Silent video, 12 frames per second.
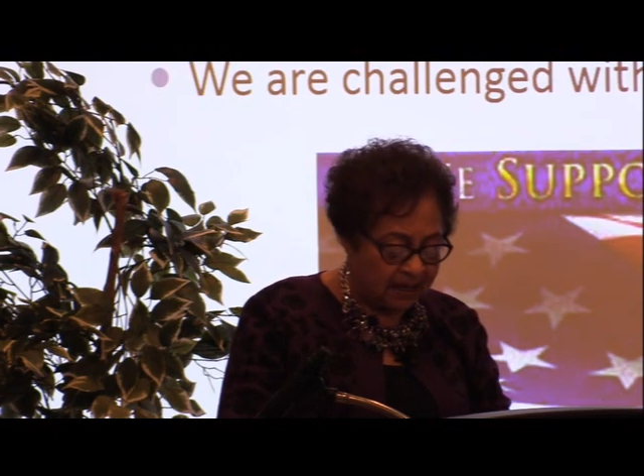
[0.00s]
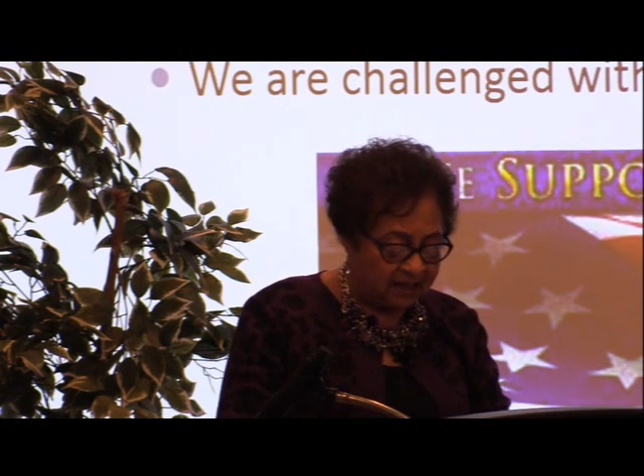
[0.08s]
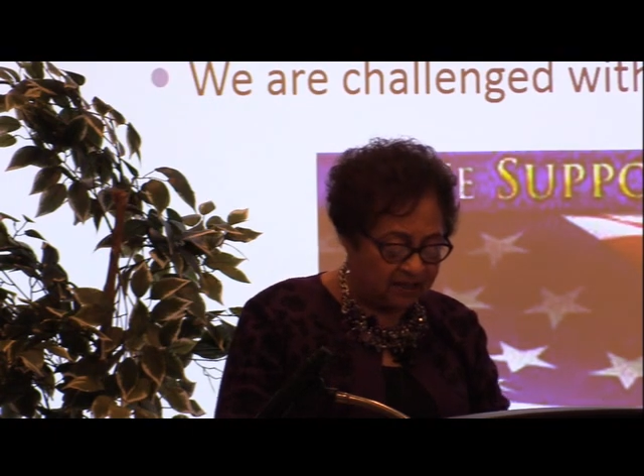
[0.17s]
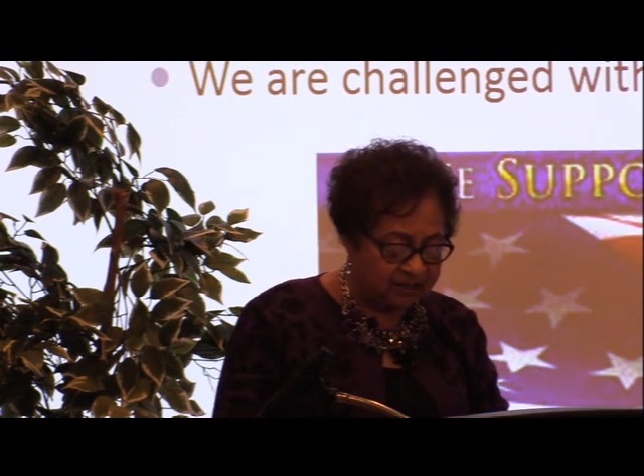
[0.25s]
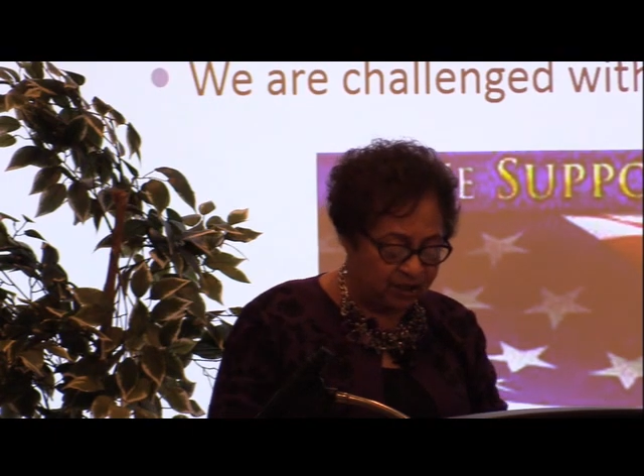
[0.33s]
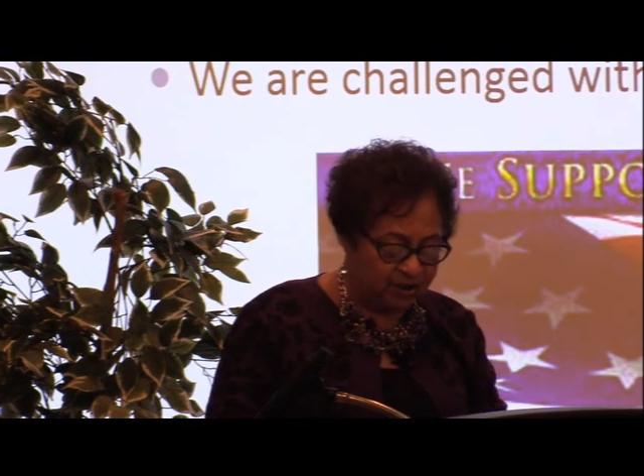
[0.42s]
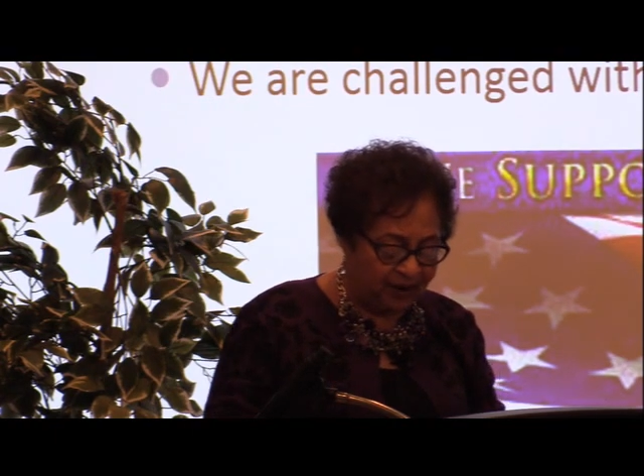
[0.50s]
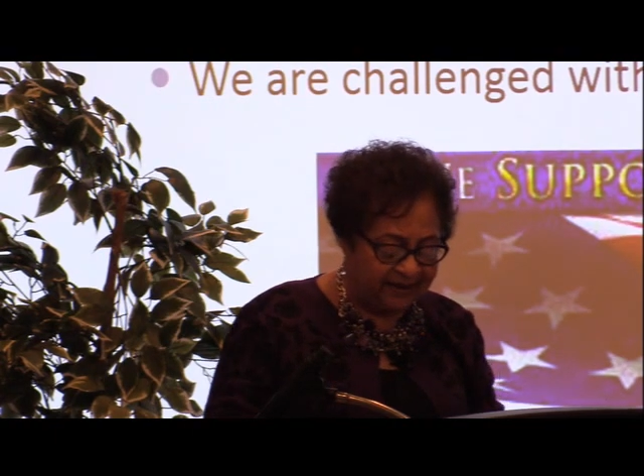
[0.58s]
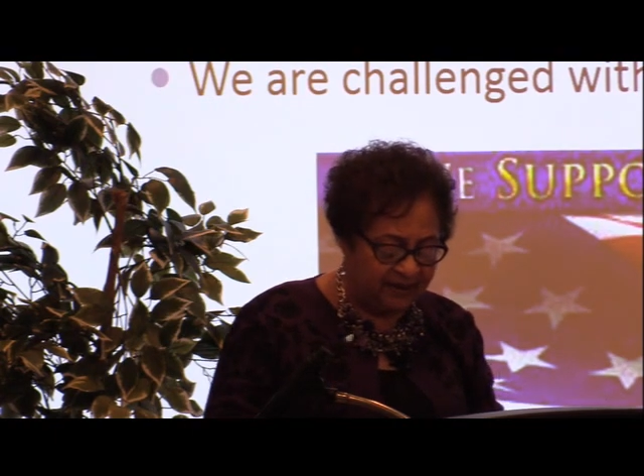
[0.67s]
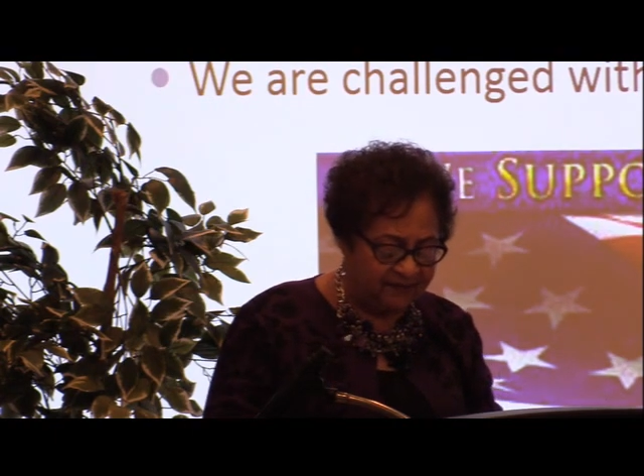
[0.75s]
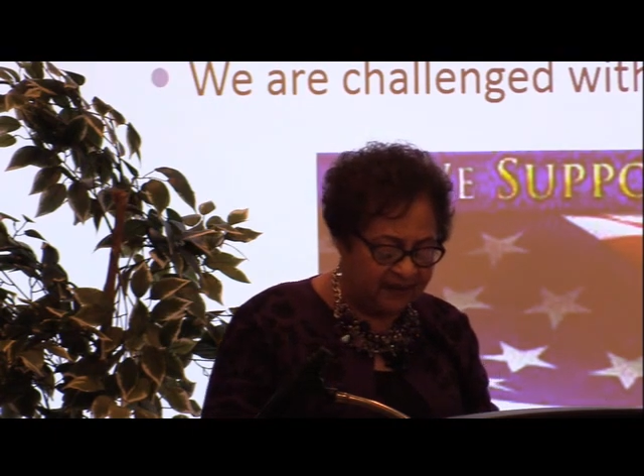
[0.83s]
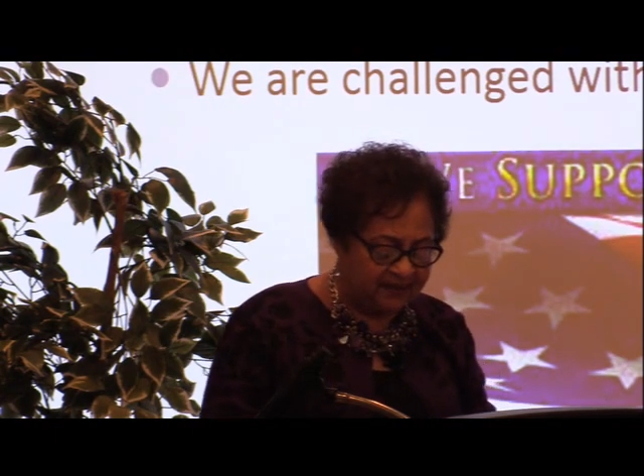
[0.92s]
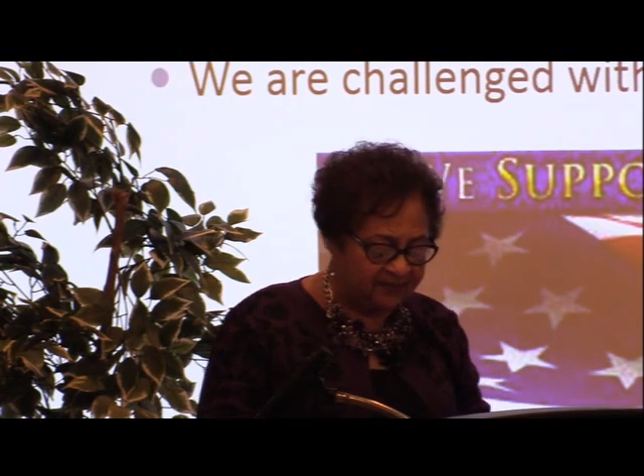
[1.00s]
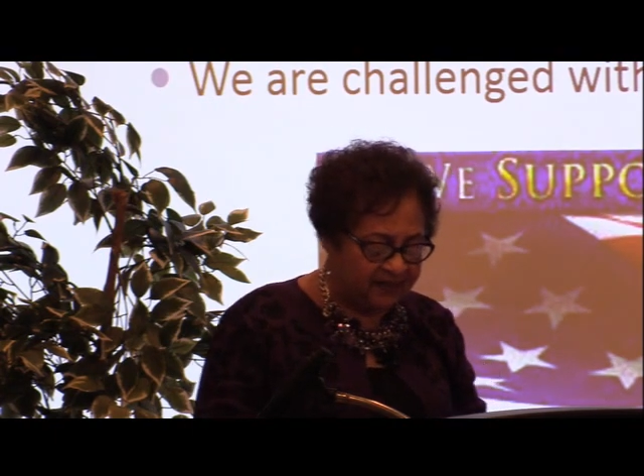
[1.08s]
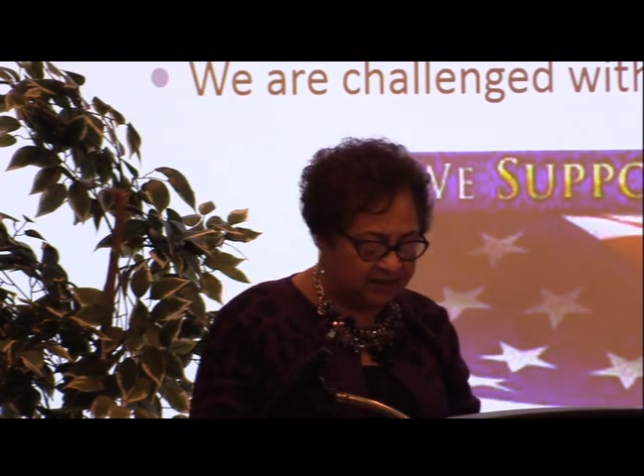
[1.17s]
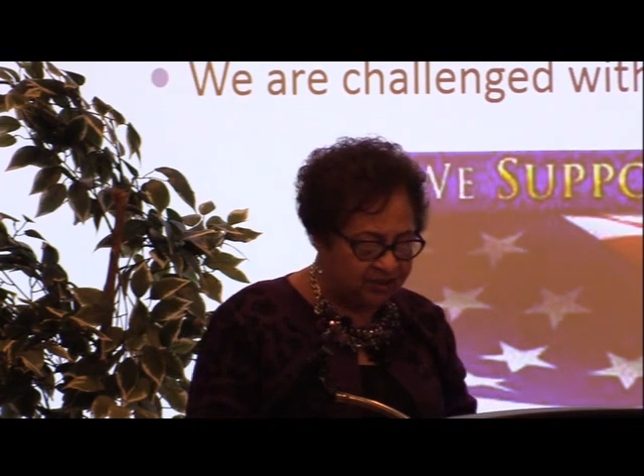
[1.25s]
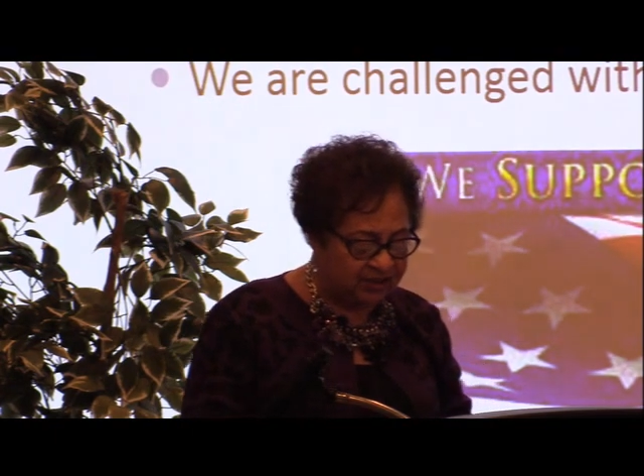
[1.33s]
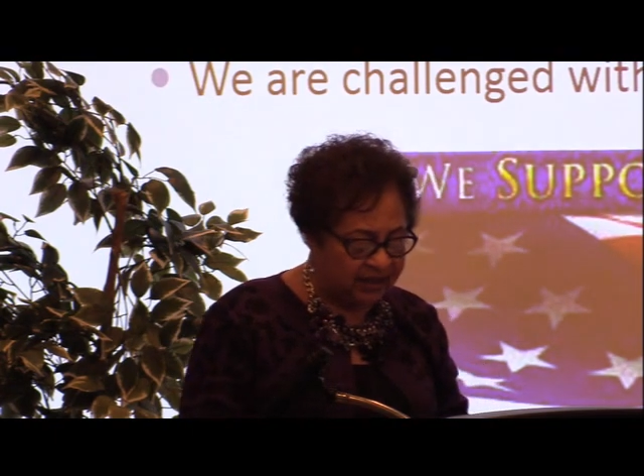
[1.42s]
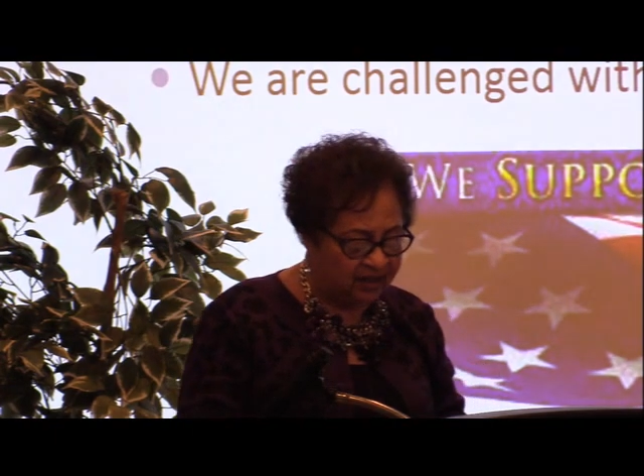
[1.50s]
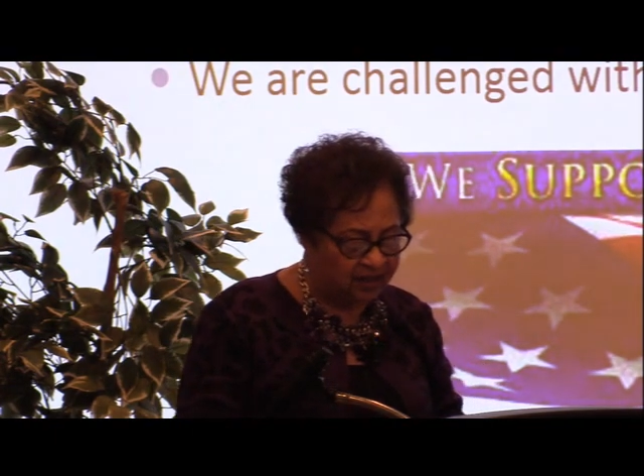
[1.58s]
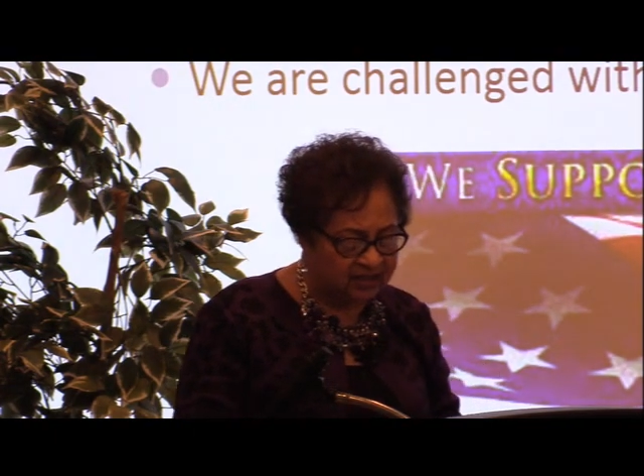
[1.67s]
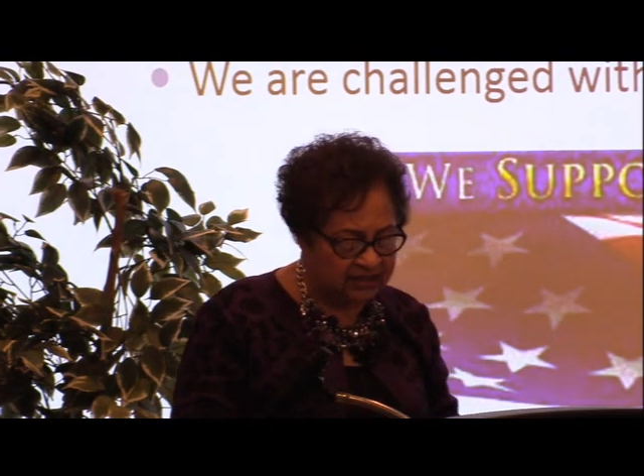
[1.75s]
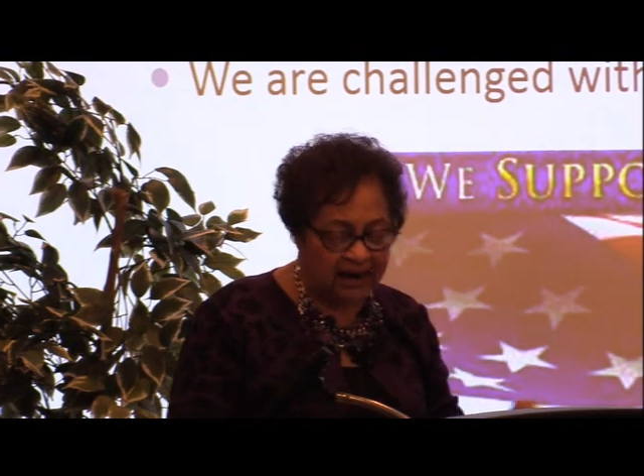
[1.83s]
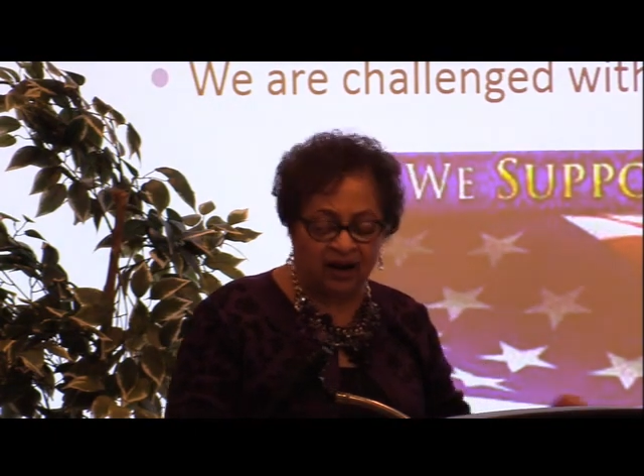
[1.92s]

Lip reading: It is a great event that shares